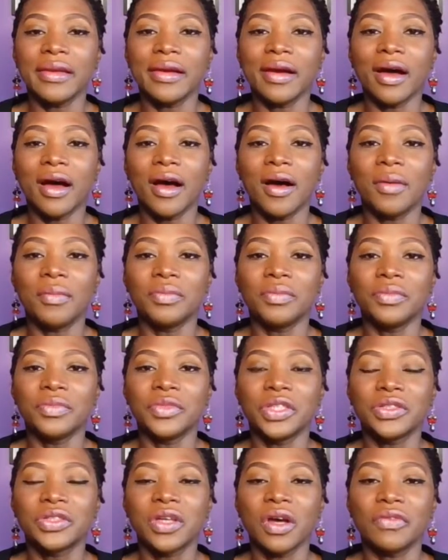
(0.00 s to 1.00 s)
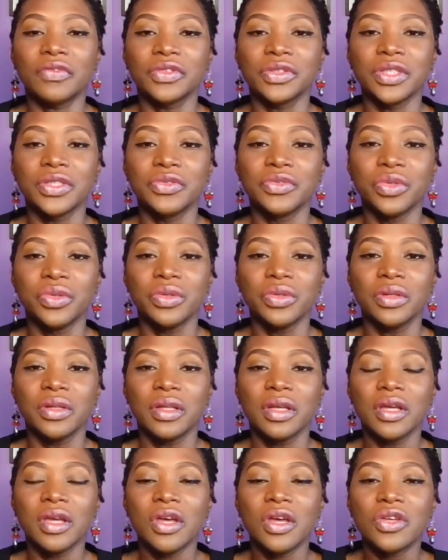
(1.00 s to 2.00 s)
a discovery
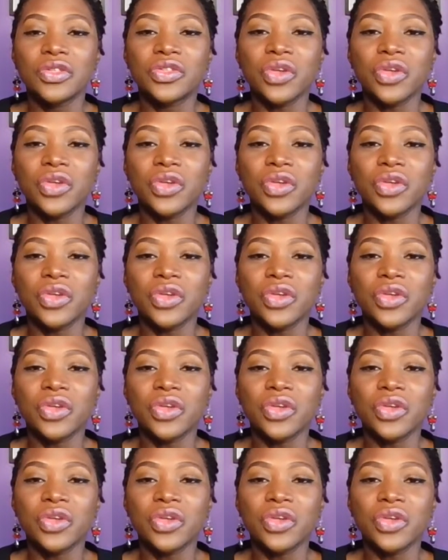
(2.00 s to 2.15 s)
rule.